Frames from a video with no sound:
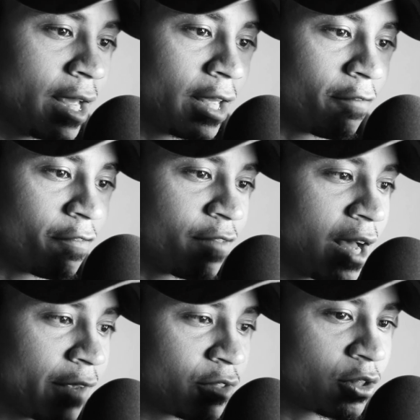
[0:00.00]
and
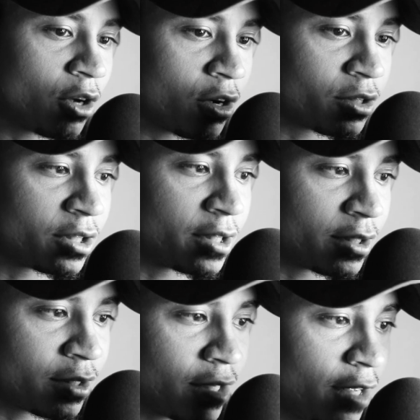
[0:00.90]
5 stars
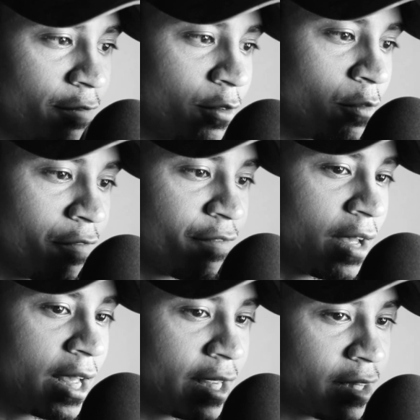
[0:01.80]
this if you
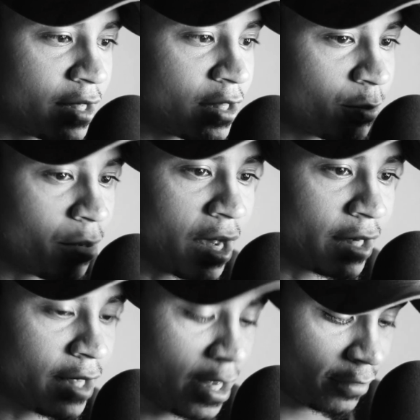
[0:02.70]
find this
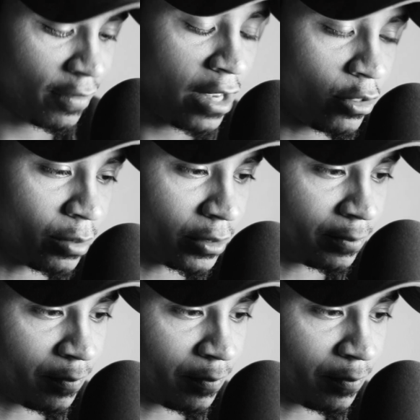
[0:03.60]
podcast valuable.